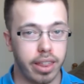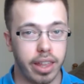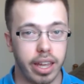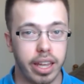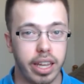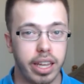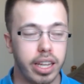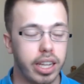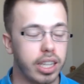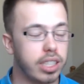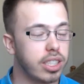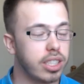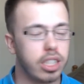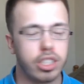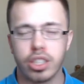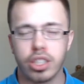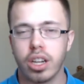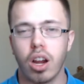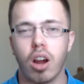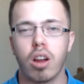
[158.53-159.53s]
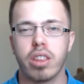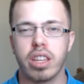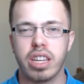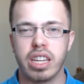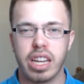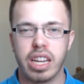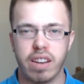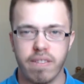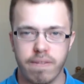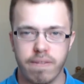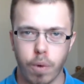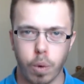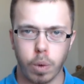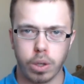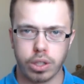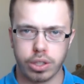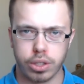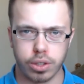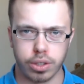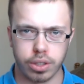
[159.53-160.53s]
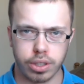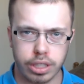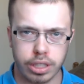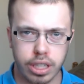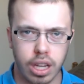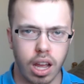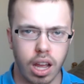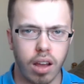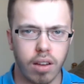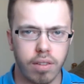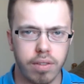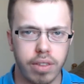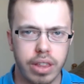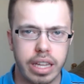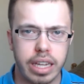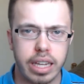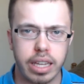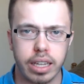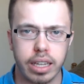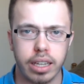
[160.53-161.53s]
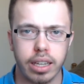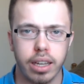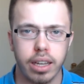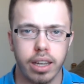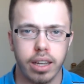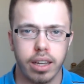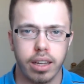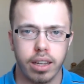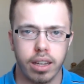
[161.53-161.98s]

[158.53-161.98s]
They essentially are the enforcers of the